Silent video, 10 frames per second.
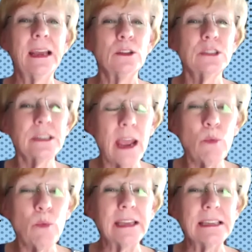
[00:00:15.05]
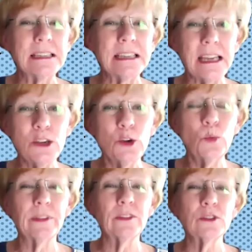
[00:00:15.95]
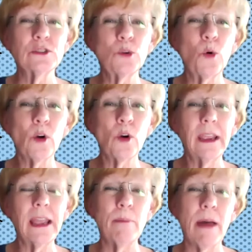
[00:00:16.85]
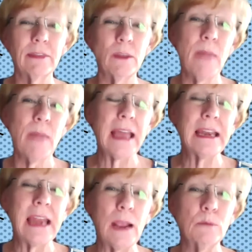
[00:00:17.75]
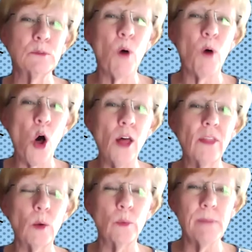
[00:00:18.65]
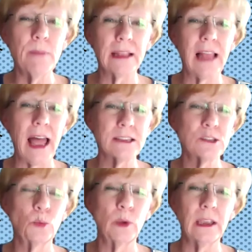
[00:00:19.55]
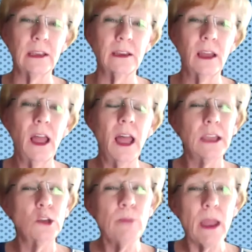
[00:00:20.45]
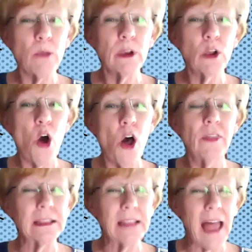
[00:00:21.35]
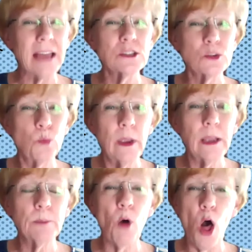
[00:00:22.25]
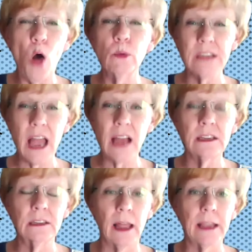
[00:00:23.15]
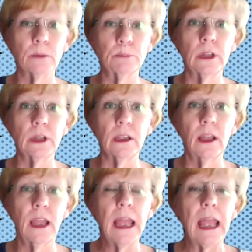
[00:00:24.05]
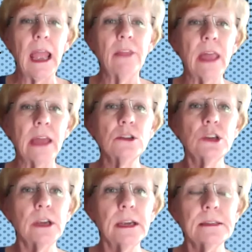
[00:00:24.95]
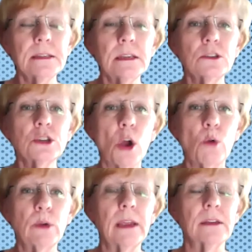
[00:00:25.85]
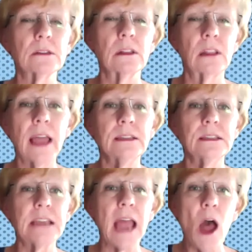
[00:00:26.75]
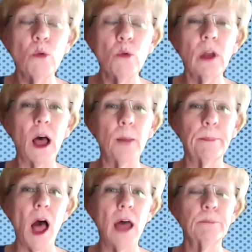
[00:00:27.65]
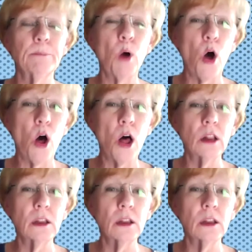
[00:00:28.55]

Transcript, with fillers: Today, we continue with the story about the man named Paul that we met last week. You may recall that last week Paul was acting like a bully. And then Jesus shone his light down upon Paul